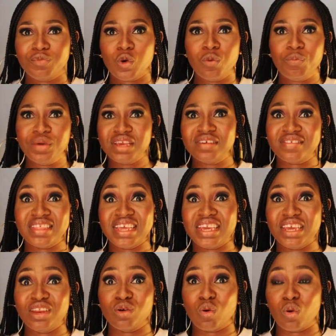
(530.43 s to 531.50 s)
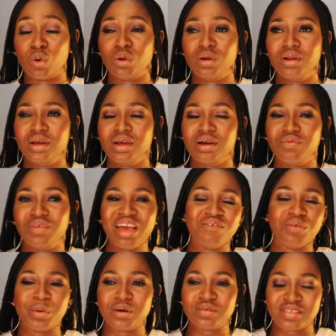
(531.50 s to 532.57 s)
Obi is taking all. We
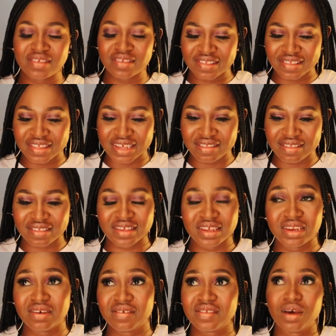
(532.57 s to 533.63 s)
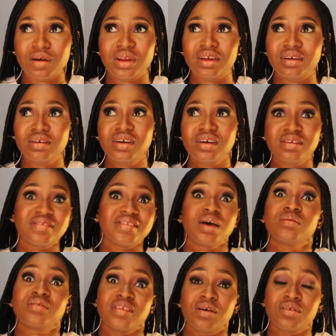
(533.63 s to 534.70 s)
have about six states in the southern,
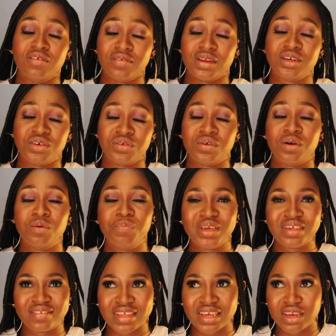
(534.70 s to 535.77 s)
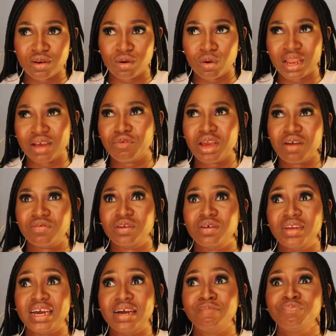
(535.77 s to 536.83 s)
south, south of Nigeria. Obi is taking all. And we have
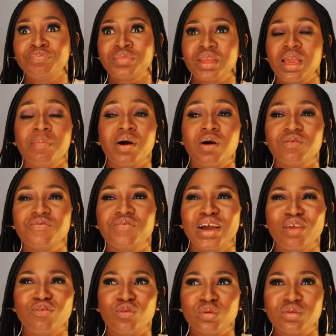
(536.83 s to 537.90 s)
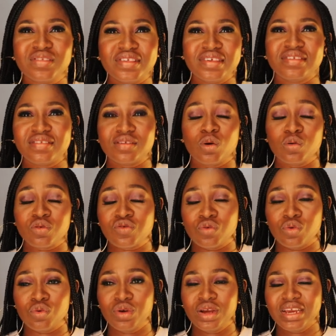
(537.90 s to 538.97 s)
another about five or six
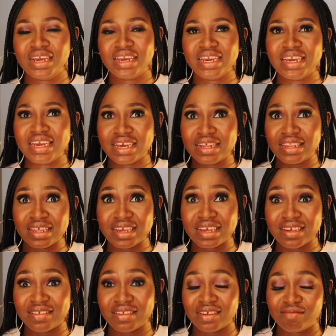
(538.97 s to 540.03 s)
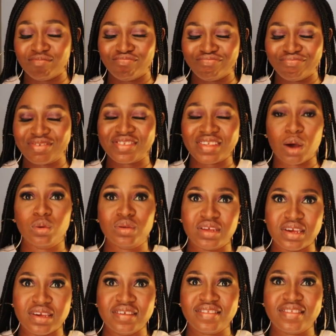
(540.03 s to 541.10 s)
also in eh, the
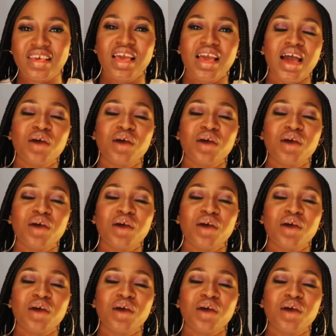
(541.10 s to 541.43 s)
southeast.